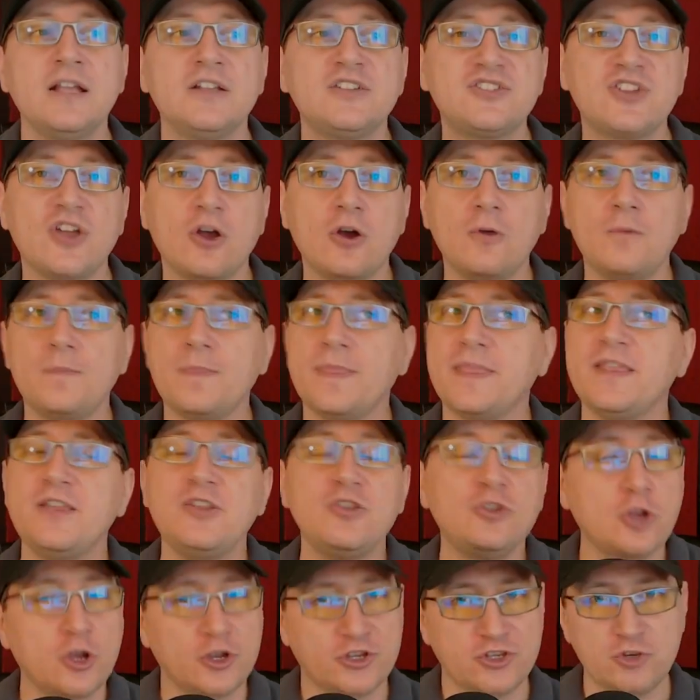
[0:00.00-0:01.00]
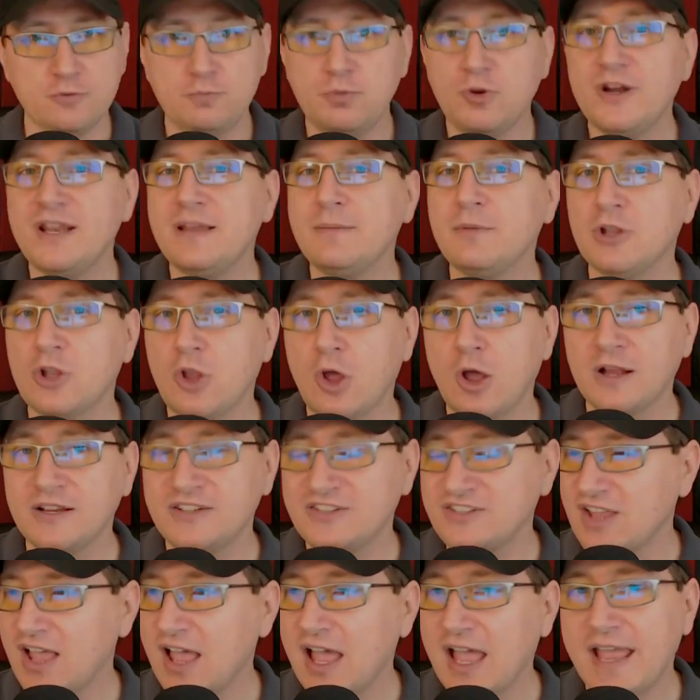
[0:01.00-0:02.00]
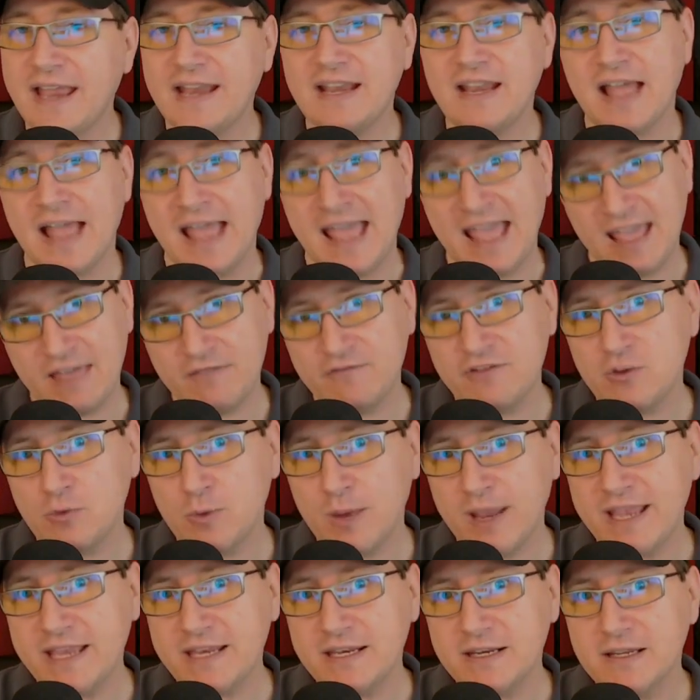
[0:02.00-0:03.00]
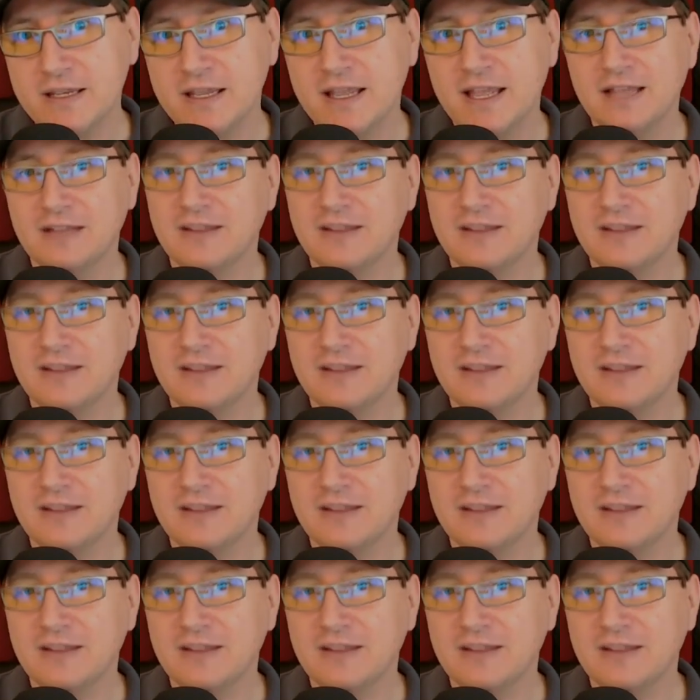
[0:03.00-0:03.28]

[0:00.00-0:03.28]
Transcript: So you, look, you put him alongside a heavyweight,